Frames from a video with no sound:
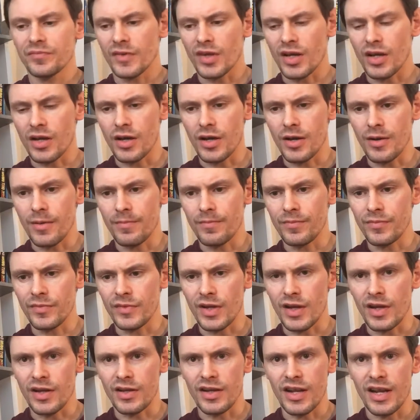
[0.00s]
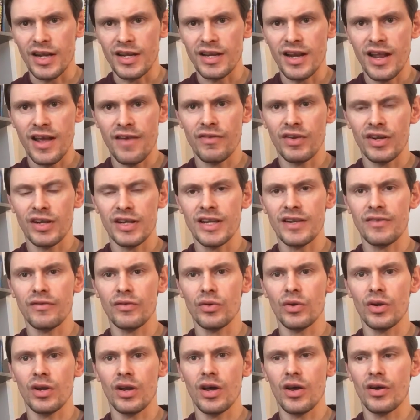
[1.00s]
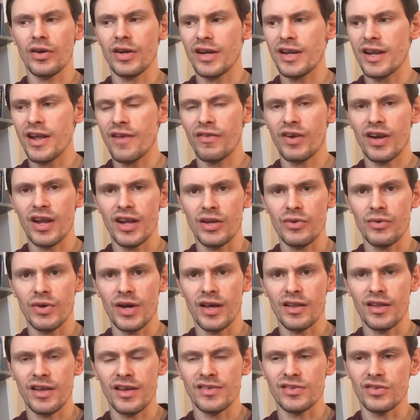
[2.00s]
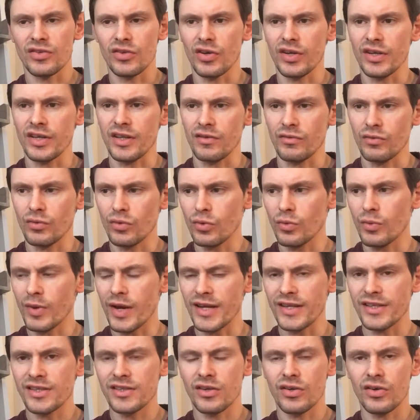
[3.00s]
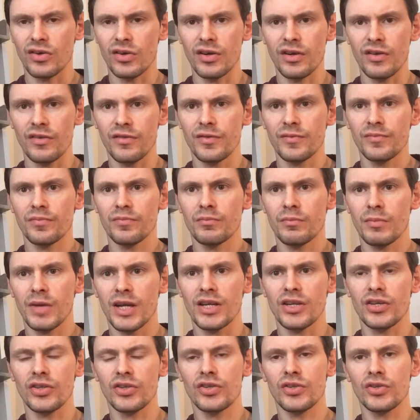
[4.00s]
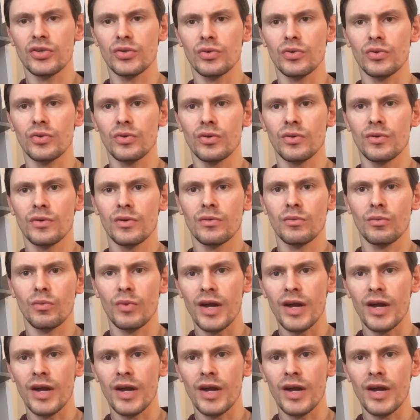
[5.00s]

and they never leave you alone and never let you out of their sight, they're always kind of making sure where